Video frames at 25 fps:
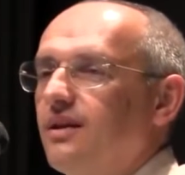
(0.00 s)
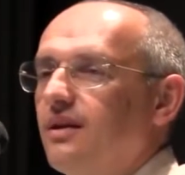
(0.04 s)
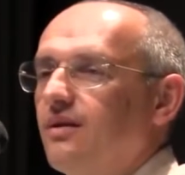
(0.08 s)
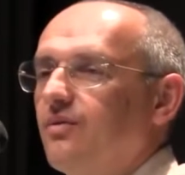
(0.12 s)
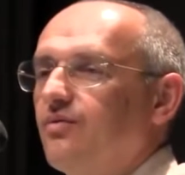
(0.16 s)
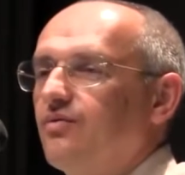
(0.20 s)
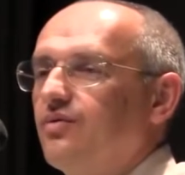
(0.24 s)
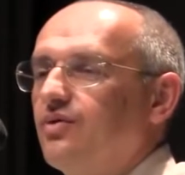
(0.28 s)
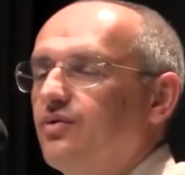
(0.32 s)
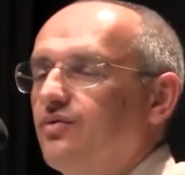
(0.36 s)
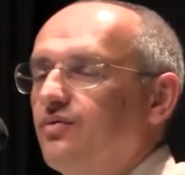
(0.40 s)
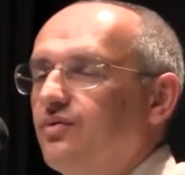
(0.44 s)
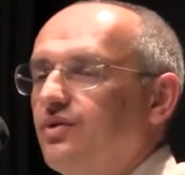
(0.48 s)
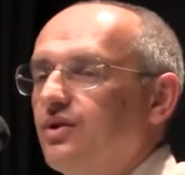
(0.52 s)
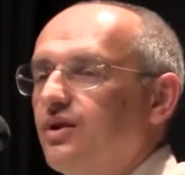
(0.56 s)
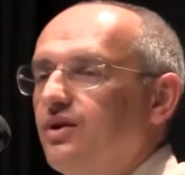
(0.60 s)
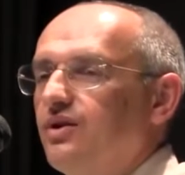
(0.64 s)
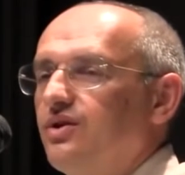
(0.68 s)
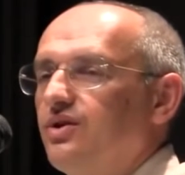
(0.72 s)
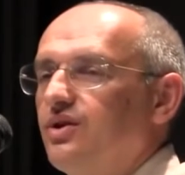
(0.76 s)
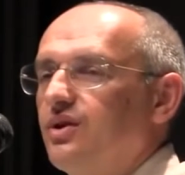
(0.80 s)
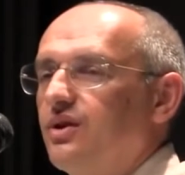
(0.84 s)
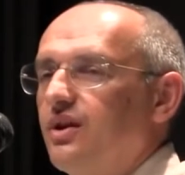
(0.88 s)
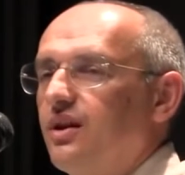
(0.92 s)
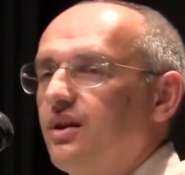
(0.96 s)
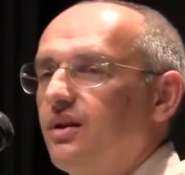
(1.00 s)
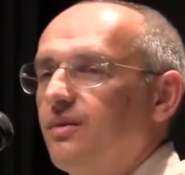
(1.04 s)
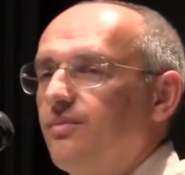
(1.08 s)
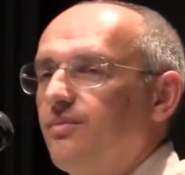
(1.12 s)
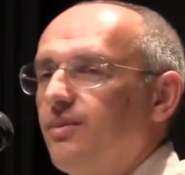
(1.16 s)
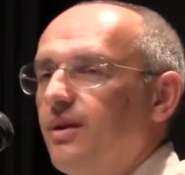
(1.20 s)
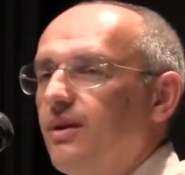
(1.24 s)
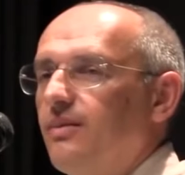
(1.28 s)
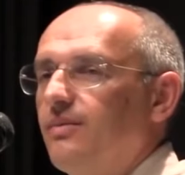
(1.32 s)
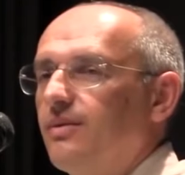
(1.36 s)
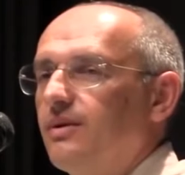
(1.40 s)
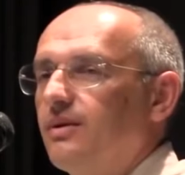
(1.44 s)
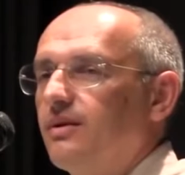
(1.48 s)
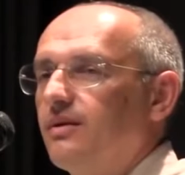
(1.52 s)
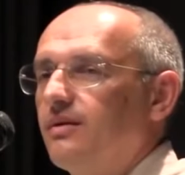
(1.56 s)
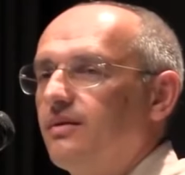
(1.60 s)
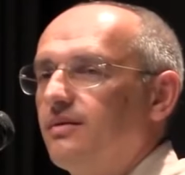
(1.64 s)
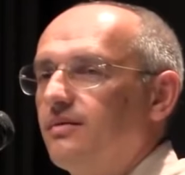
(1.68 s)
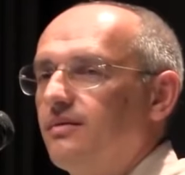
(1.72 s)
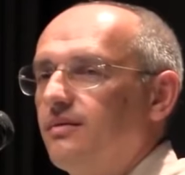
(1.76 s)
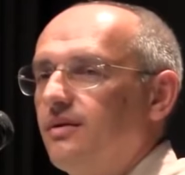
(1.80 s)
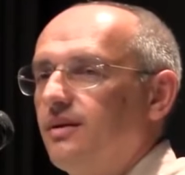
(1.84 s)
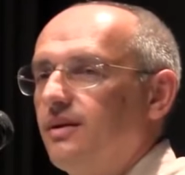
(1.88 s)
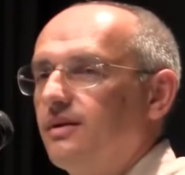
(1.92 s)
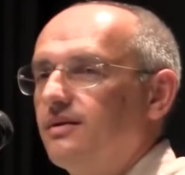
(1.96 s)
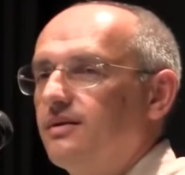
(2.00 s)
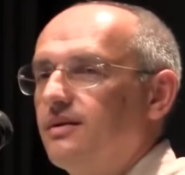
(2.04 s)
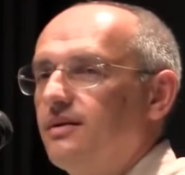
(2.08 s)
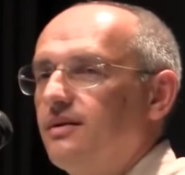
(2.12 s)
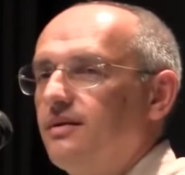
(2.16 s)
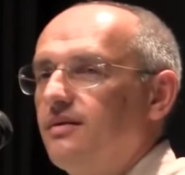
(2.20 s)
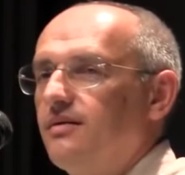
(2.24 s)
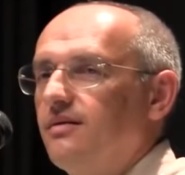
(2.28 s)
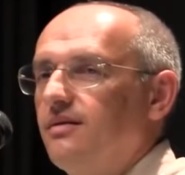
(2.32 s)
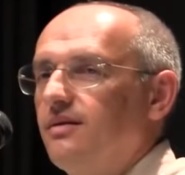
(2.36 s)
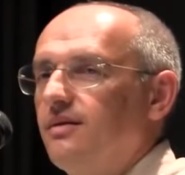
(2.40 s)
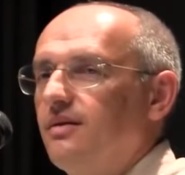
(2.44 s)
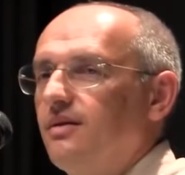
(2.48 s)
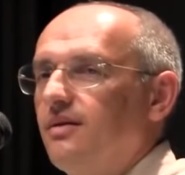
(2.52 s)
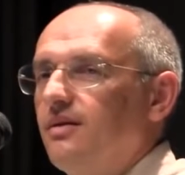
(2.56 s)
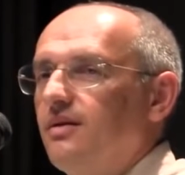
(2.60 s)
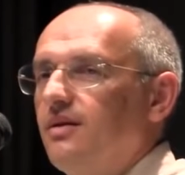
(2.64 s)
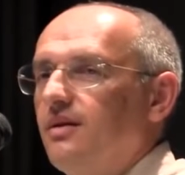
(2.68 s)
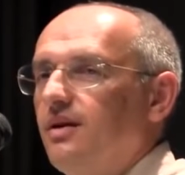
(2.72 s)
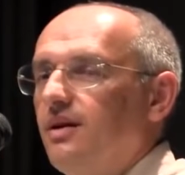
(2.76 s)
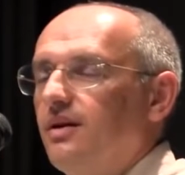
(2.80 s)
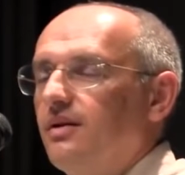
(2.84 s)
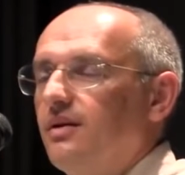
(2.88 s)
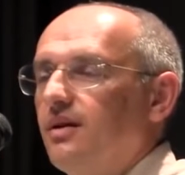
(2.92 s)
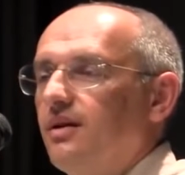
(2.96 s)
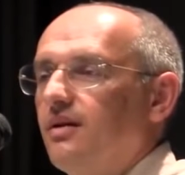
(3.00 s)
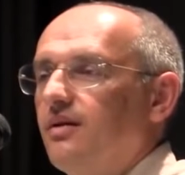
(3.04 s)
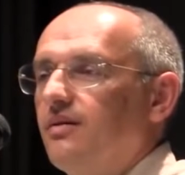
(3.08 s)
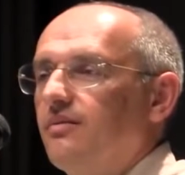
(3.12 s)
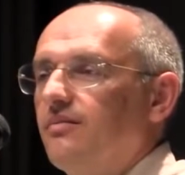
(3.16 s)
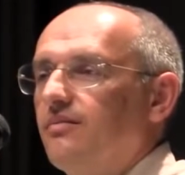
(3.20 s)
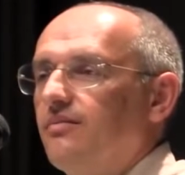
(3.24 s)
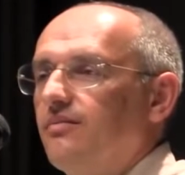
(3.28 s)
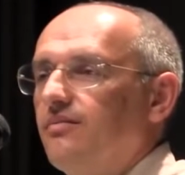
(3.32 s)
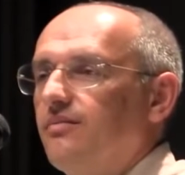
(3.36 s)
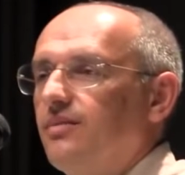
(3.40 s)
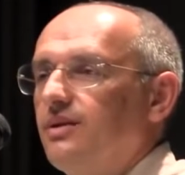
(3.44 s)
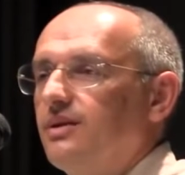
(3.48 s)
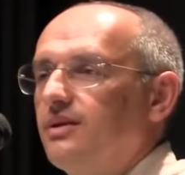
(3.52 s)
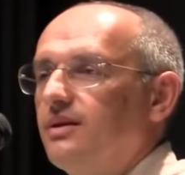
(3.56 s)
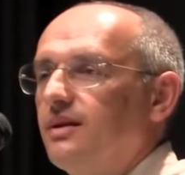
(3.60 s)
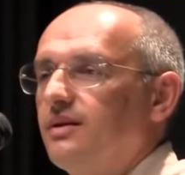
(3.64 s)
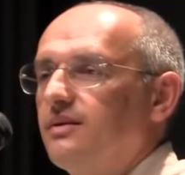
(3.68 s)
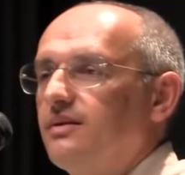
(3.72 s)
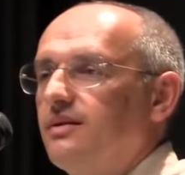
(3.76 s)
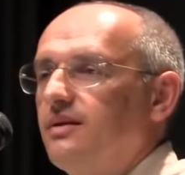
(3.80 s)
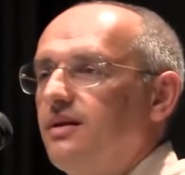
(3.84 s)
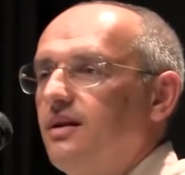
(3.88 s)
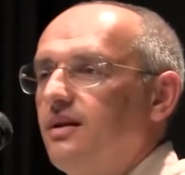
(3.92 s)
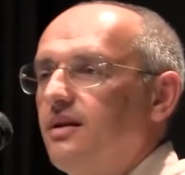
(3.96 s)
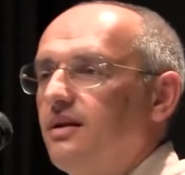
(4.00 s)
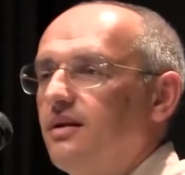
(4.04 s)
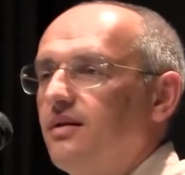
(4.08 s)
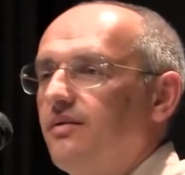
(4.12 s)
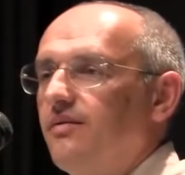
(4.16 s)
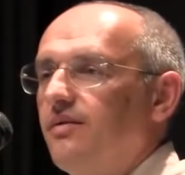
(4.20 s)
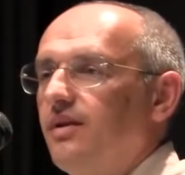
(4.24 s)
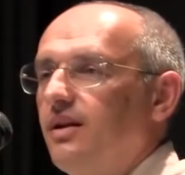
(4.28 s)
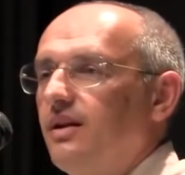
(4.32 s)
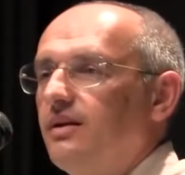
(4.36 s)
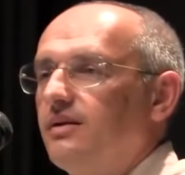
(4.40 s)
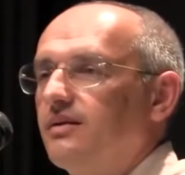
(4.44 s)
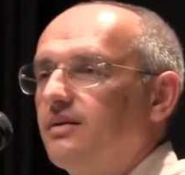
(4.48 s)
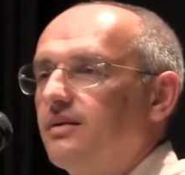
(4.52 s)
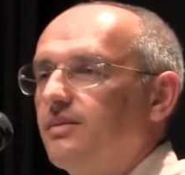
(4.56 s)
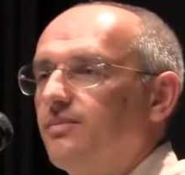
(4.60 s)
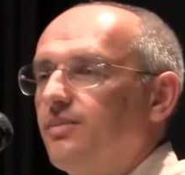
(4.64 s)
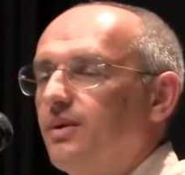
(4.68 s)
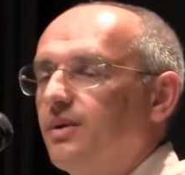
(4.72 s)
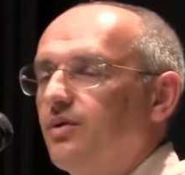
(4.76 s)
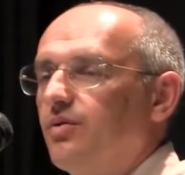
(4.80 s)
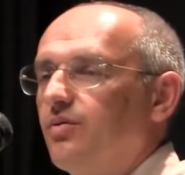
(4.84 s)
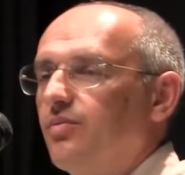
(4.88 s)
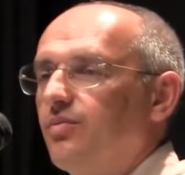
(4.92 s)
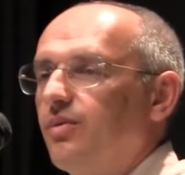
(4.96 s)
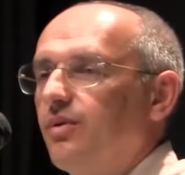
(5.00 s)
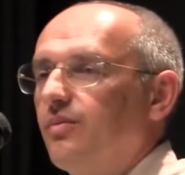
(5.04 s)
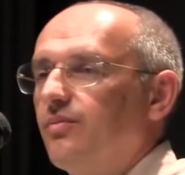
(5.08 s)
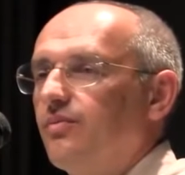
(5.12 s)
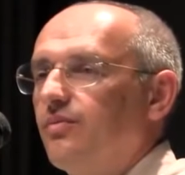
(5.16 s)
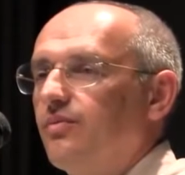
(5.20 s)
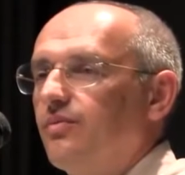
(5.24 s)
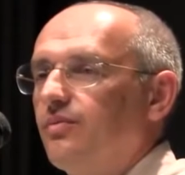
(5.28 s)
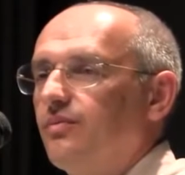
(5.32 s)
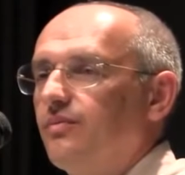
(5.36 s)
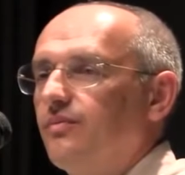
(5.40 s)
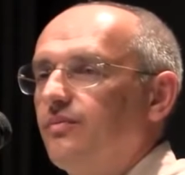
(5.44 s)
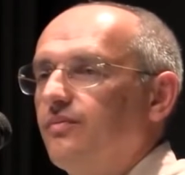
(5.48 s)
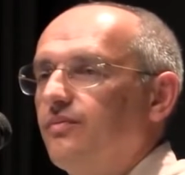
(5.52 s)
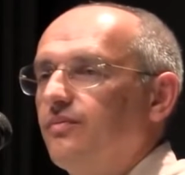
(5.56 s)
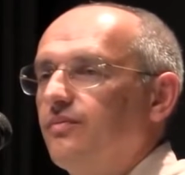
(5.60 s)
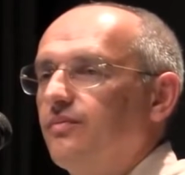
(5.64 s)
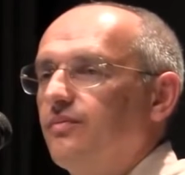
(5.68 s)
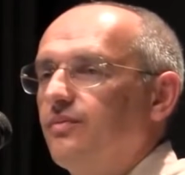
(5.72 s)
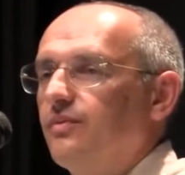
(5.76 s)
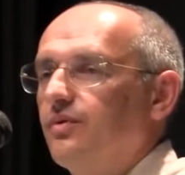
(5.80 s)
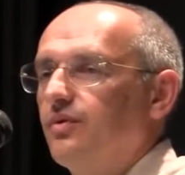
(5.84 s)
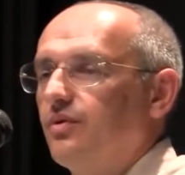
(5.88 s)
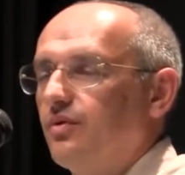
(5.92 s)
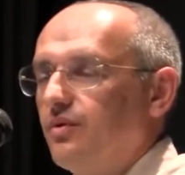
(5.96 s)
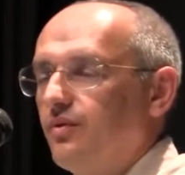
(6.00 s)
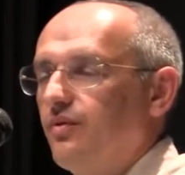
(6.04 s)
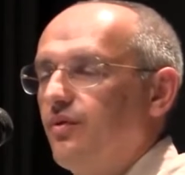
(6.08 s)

Her heart is on the surface, her conscience is very open.